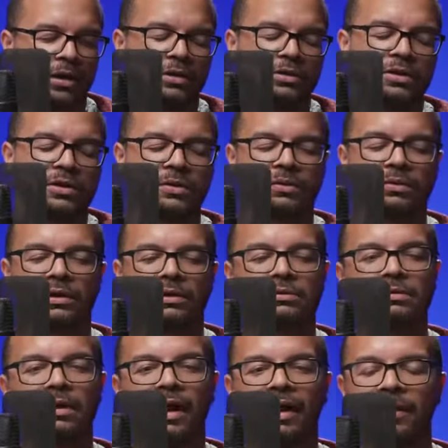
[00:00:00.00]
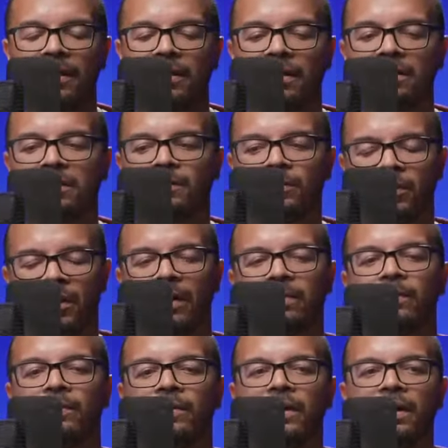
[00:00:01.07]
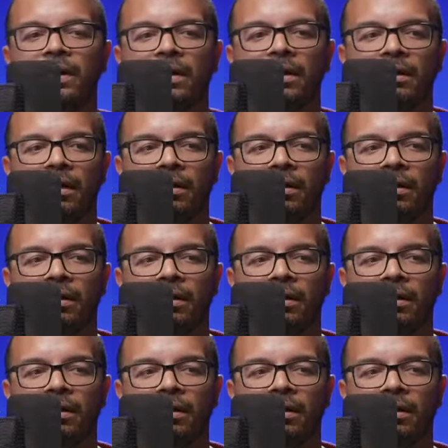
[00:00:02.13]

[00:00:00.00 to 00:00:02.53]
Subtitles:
So I think this is probably